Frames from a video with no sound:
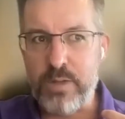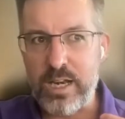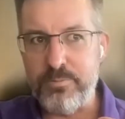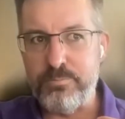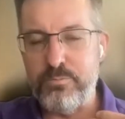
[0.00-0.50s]

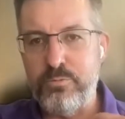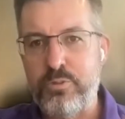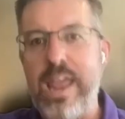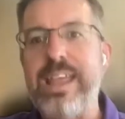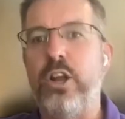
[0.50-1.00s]
kind of
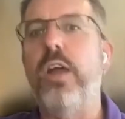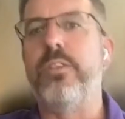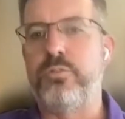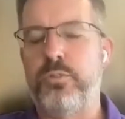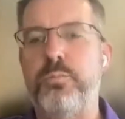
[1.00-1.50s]
taken
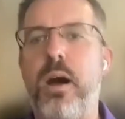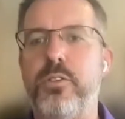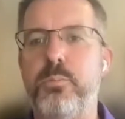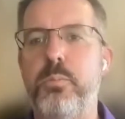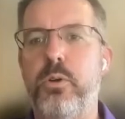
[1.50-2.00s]
on this
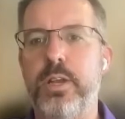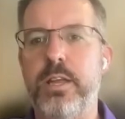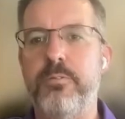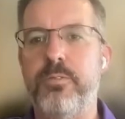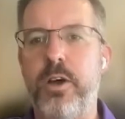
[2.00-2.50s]

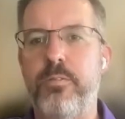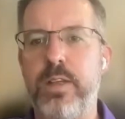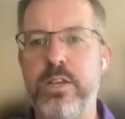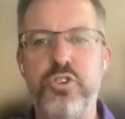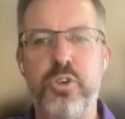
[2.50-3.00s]
responsibility of
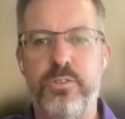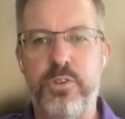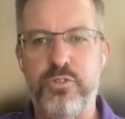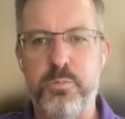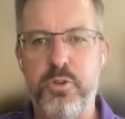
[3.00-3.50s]
insurance
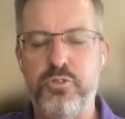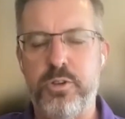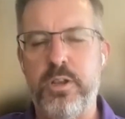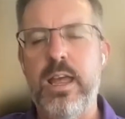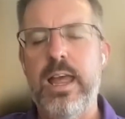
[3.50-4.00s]

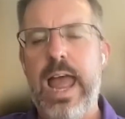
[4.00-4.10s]
distribution